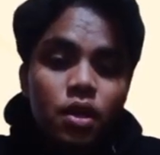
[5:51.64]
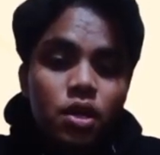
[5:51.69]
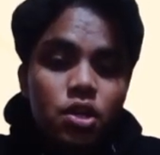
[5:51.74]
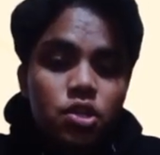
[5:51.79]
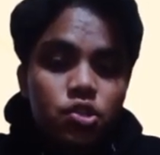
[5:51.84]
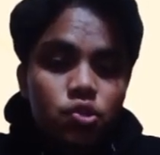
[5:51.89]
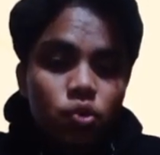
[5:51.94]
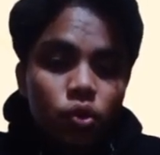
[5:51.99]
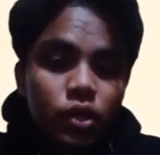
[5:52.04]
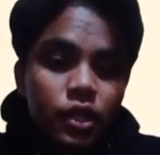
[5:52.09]

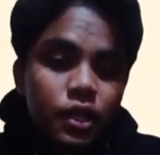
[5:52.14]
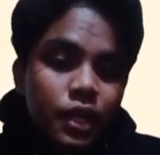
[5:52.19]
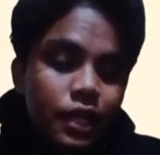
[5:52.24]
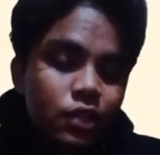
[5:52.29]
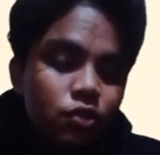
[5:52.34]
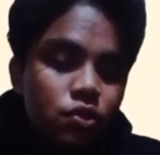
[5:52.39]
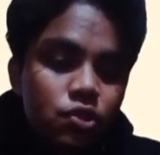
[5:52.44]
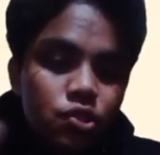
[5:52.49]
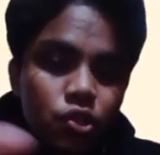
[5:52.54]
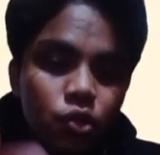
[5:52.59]
So, in the
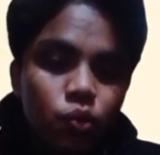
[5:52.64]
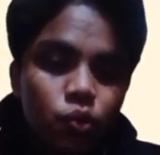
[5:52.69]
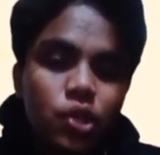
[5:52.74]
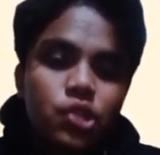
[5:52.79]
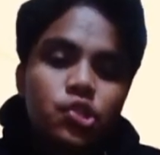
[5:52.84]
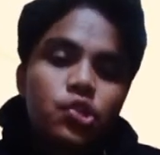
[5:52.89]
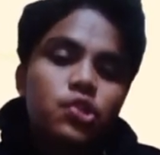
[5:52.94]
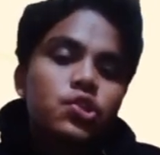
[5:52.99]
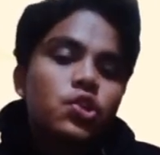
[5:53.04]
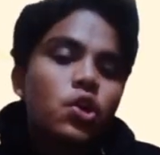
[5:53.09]
natural
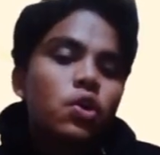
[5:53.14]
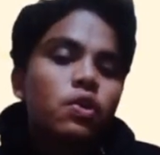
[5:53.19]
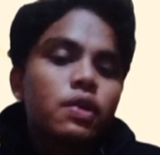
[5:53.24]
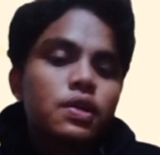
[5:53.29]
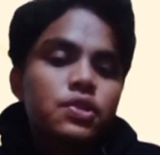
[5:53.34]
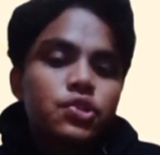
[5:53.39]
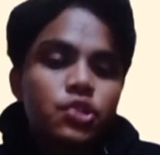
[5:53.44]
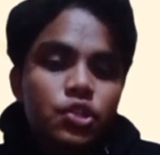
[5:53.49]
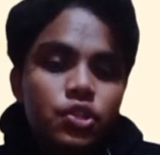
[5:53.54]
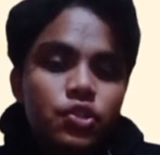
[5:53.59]
situation,
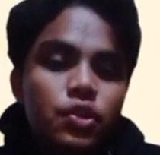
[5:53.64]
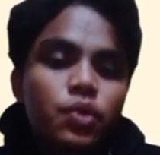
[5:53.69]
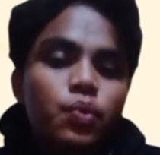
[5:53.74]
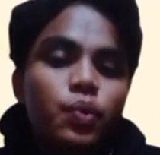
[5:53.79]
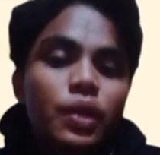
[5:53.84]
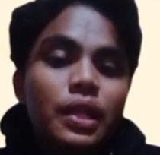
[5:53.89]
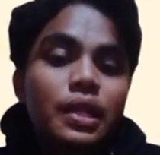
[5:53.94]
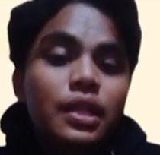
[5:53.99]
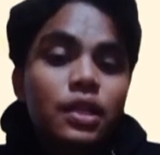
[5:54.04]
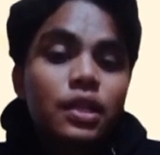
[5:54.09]
younger children
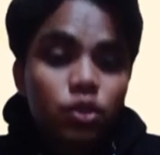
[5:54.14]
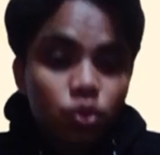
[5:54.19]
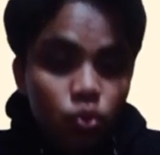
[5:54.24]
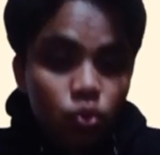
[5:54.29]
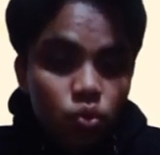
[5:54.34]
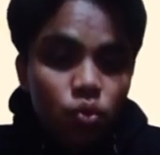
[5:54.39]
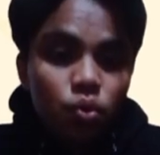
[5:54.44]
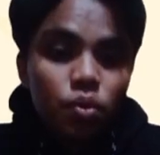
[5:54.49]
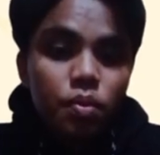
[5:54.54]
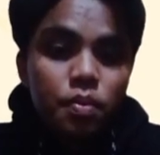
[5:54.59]
will
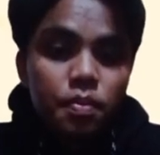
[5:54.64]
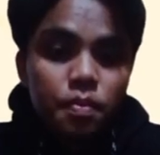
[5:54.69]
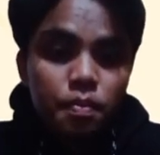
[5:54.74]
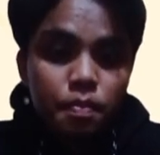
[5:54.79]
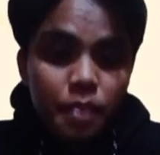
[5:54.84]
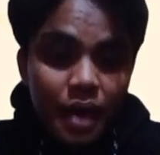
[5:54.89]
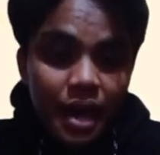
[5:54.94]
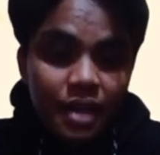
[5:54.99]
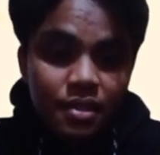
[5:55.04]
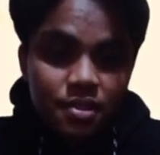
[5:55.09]
do
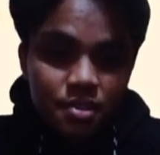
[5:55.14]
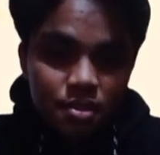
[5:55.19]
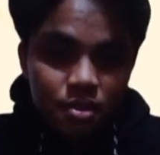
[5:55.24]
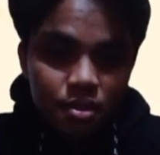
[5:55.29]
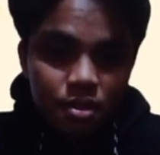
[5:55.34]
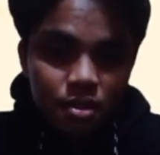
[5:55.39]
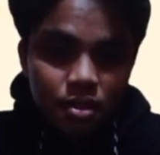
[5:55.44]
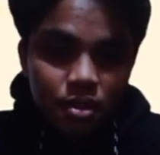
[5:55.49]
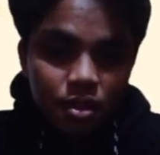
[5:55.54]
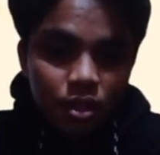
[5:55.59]
best.
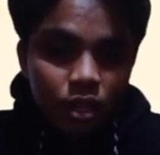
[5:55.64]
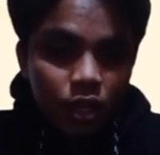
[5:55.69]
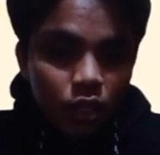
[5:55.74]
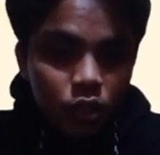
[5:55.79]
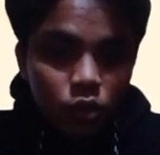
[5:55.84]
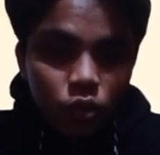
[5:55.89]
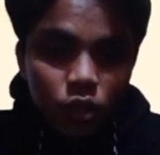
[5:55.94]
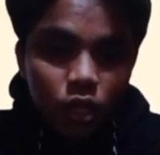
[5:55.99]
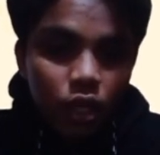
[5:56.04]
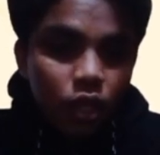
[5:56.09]

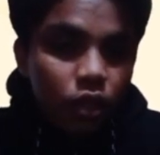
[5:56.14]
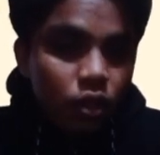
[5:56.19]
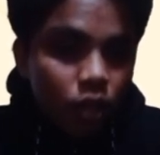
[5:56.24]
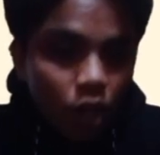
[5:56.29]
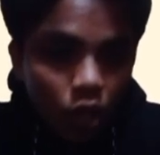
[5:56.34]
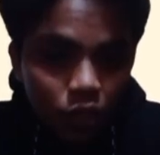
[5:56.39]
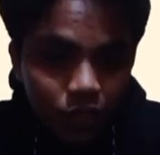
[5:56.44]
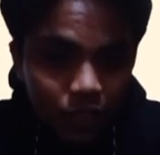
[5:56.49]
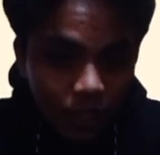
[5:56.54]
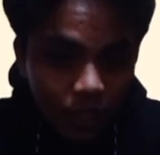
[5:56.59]
Looking
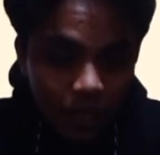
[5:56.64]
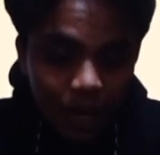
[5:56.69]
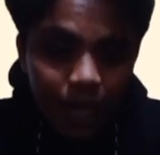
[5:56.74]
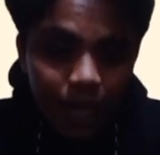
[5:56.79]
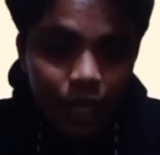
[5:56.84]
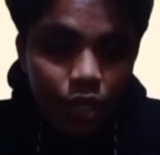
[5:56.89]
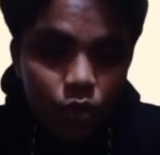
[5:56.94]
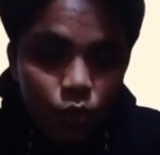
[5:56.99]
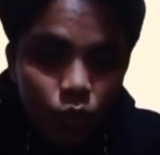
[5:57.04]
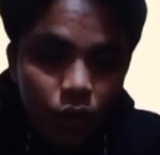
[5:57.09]
along the
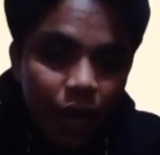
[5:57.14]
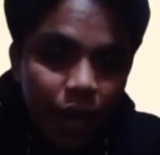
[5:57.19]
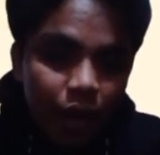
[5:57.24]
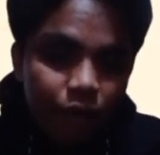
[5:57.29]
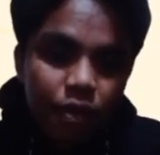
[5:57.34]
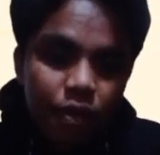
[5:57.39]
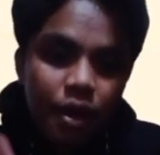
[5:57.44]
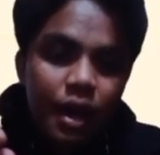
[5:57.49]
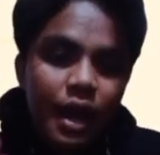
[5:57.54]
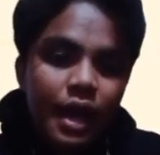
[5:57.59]
line, we
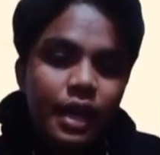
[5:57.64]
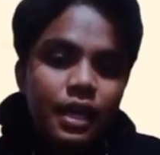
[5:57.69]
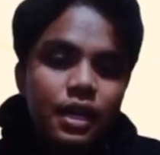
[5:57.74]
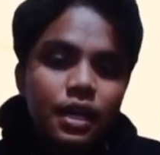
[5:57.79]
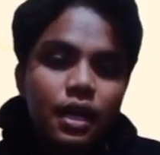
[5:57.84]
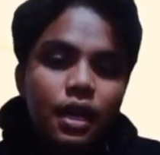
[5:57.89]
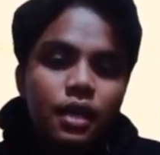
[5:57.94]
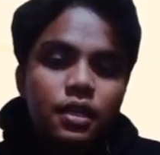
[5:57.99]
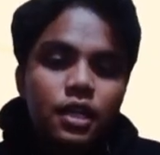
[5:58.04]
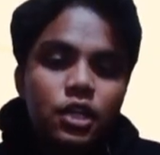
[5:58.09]
have
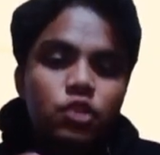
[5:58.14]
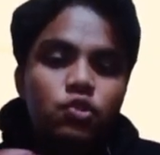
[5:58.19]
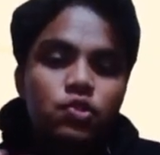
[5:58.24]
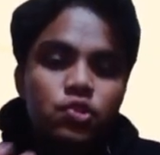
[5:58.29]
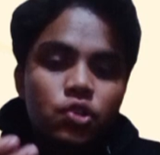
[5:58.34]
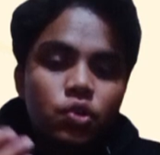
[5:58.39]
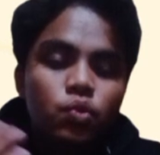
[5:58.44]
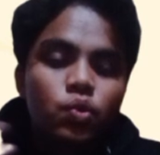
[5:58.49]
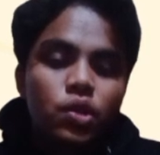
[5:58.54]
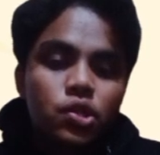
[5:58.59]
a natural
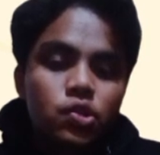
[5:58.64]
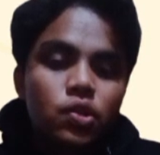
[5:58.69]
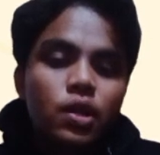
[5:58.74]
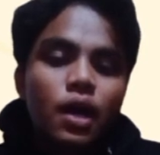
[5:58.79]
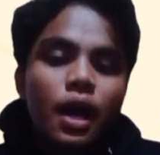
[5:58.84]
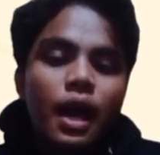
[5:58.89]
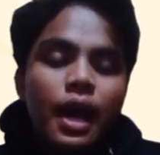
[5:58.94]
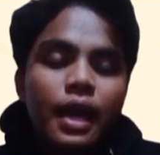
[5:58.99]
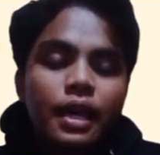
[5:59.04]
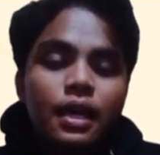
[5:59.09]
situation,
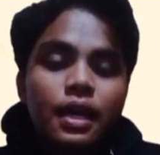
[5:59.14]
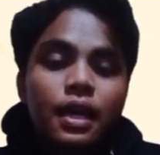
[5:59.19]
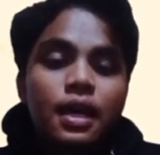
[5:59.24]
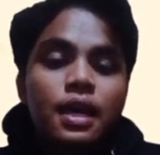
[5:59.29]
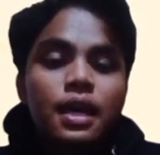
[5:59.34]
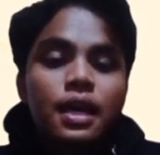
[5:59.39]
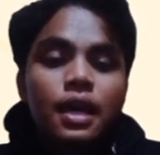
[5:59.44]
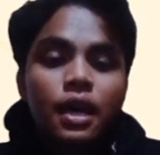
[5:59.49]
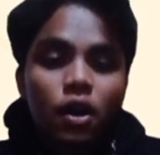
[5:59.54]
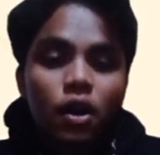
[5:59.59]
a high
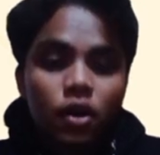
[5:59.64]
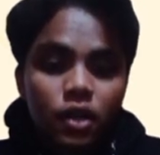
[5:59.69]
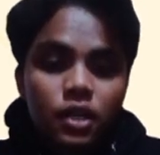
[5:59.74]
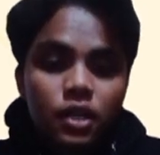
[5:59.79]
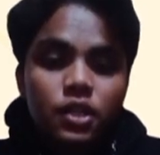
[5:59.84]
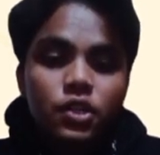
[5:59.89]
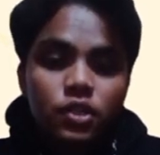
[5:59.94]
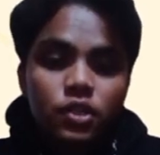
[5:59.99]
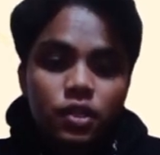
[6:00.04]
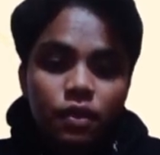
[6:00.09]
on
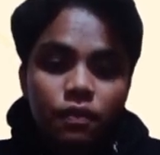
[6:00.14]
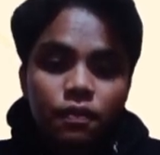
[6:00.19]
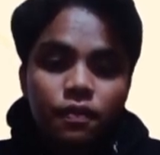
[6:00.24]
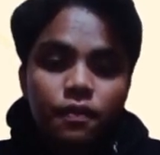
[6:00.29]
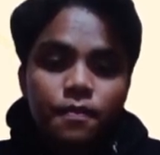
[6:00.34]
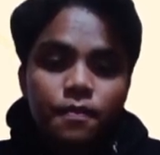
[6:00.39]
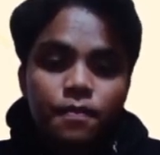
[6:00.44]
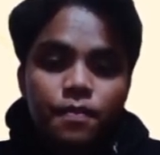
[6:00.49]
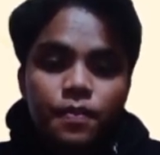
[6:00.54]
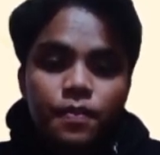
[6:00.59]
inductive,
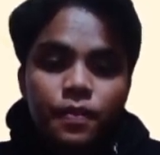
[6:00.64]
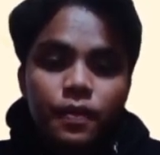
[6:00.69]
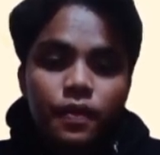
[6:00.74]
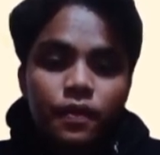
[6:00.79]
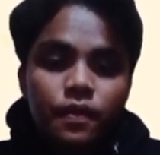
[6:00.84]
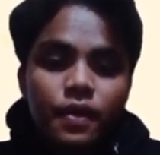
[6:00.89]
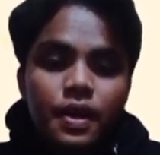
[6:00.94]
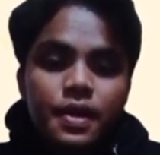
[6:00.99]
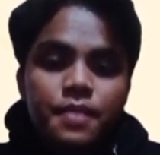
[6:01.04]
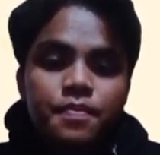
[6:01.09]

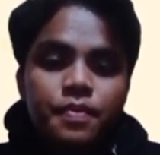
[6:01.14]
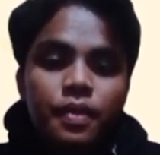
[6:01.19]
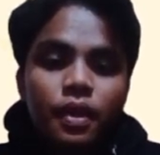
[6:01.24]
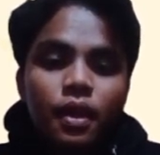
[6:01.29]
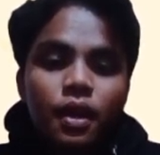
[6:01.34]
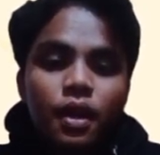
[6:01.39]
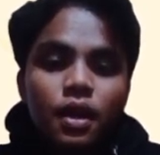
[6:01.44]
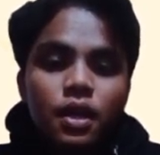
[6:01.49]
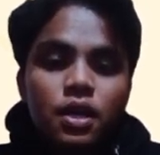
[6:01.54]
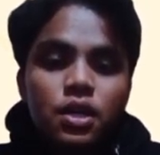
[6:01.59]
right?
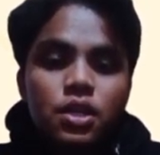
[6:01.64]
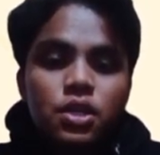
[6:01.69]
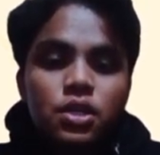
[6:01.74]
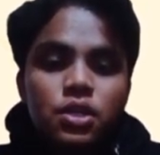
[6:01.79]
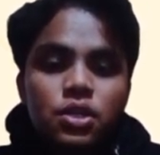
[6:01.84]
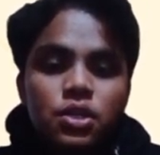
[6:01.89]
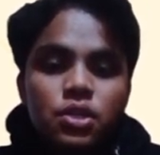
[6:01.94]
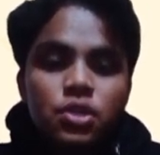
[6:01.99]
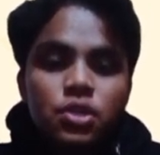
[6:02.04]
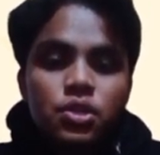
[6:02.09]

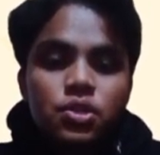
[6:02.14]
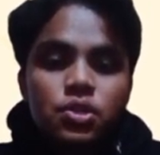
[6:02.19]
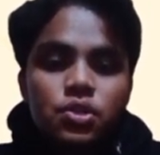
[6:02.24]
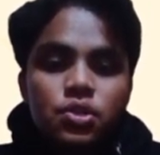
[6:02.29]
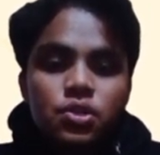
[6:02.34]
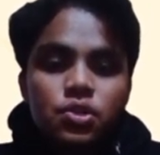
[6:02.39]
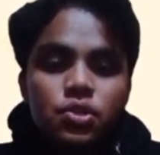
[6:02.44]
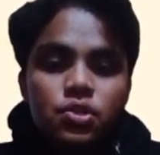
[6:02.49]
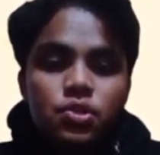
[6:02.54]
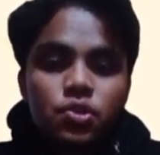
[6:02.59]

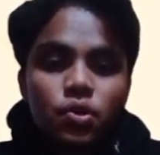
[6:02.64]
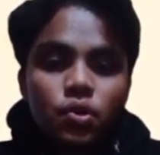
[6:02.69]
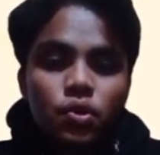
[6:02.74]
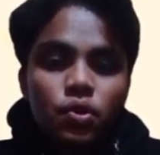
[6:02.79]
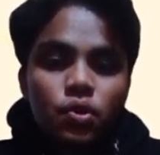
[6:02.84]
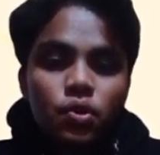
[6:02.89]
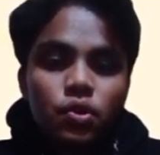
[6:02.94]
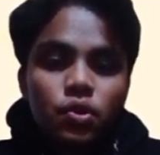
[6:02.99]
So